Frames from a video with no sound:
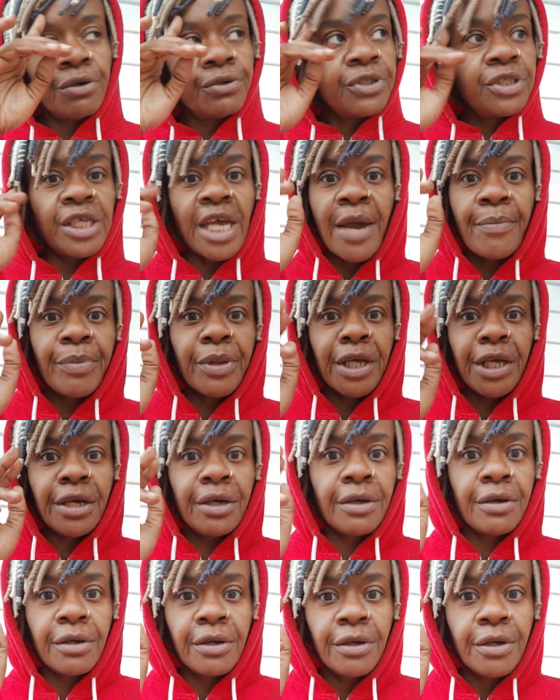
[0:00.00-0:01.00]

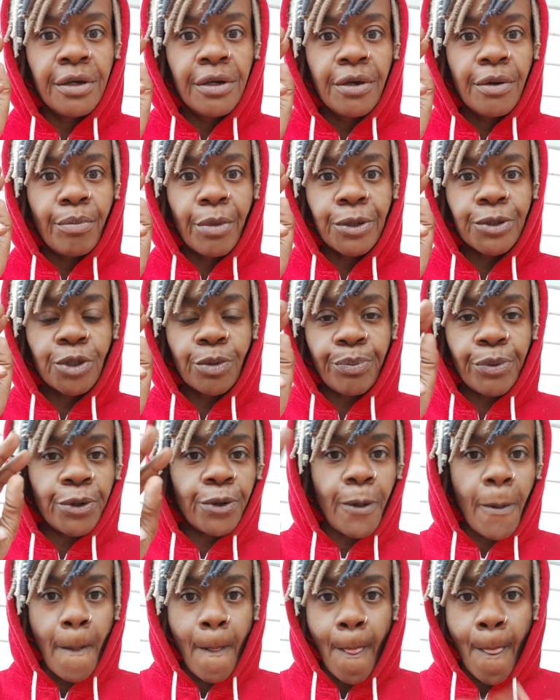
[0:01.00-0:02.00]
sampling
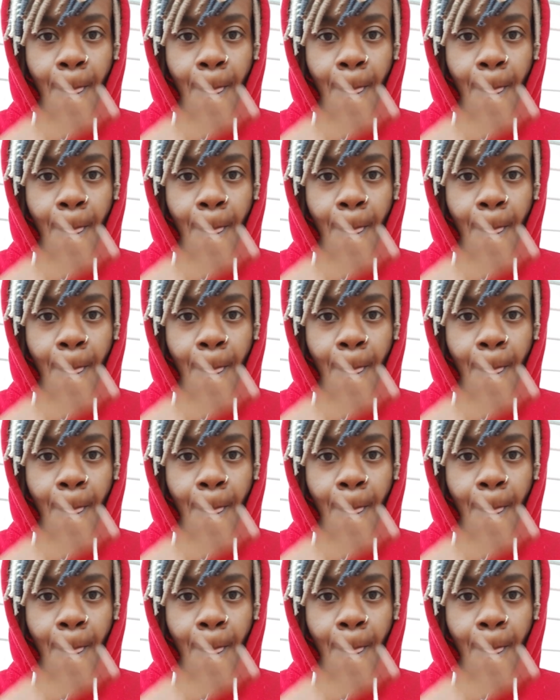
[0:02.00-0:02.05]
multiple